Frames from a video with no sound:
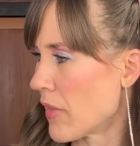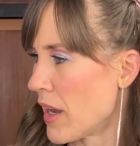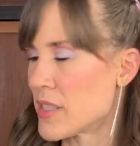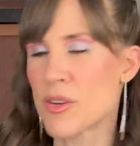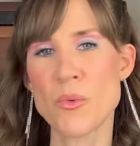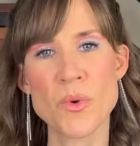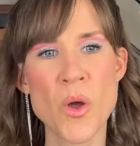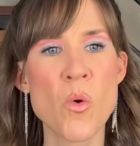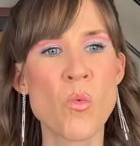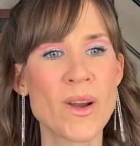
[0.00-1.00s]
I don't
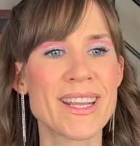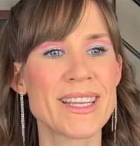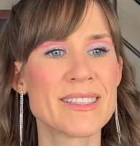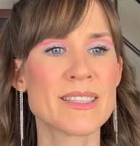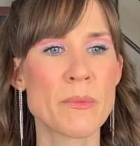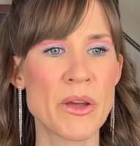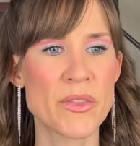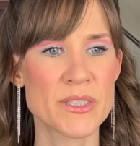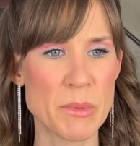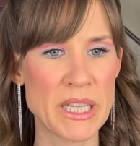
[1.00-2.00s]
know what it is about
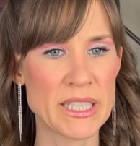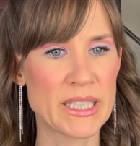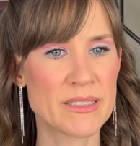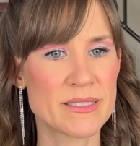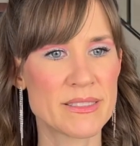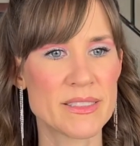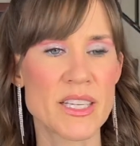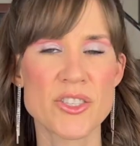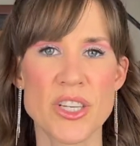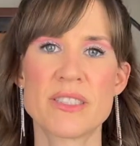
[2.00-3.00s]
this palette
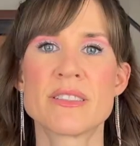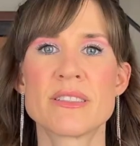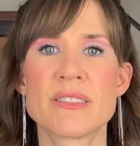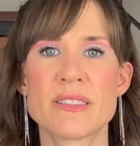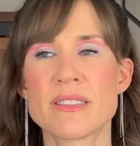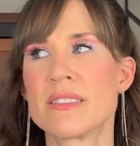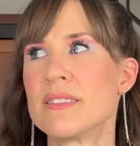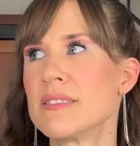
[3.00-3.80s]
that just doesn't,